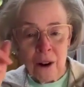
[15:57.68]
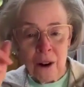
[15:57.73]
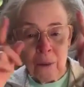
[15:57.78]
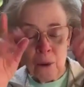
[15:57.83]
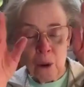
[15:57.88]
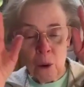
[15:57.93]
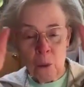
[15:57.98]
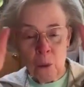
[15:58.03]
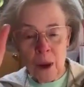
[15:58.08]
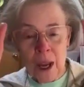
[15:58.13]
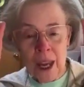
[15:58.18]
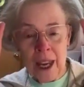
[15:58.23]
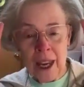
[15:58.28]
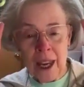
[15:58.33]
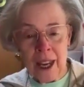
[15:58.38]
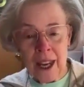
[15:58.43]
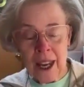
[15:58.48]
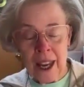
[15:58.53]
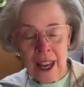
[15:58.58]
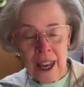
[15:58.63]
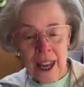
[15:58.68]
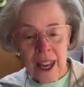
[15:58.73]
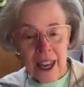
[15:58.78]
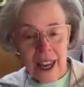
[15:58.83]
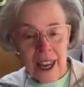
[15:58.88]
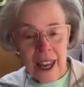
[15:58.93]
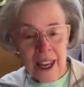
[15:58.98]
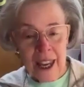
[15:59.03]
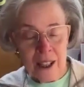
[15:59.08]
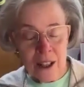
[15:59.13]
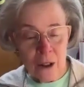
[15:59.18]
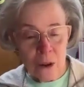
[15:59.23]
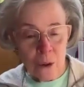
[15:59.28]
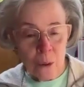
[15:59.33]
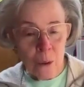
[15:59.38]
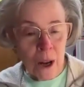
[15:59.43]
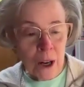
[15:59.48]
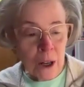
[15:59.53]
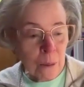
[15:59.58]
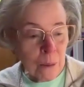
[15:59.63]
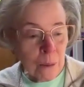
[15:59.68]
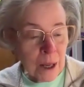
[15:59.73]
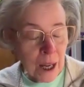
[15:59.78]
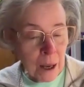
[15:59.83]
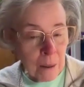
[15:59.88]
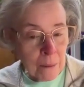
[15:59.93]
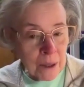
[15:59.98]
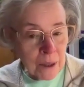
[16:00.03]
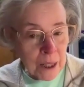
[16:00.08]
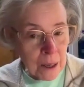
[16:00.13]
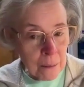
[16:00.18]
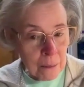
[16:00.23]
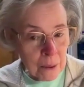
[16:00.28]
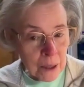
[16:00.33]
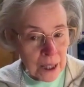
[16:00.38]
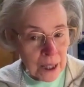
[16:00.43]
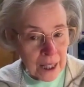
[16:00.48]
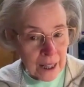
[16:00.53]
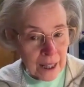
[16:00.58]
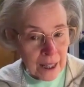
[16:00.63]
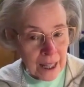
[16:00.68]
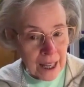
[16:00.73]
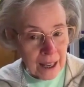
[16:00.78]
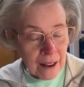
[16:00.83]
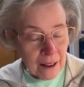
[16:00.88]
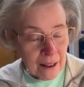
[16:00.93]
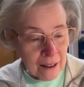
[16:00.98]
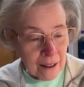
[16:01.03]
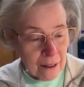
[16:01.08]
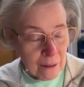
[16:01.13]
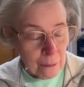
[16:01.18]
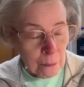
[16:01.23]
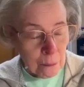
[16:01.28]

from the wing into the rudder becomes completely